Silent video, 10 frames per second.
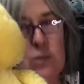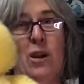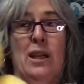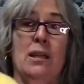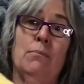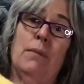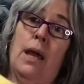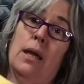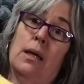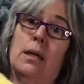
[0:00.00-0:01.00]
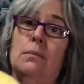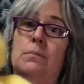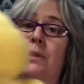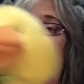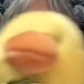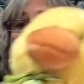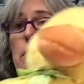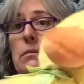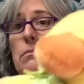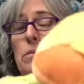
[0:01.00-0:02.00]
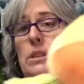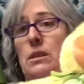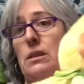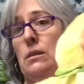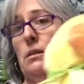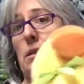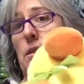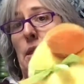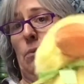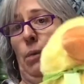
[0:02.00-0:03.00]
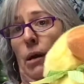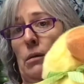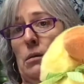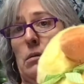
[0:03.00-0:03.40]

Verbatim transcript: So I could make 7 to 10 bucks.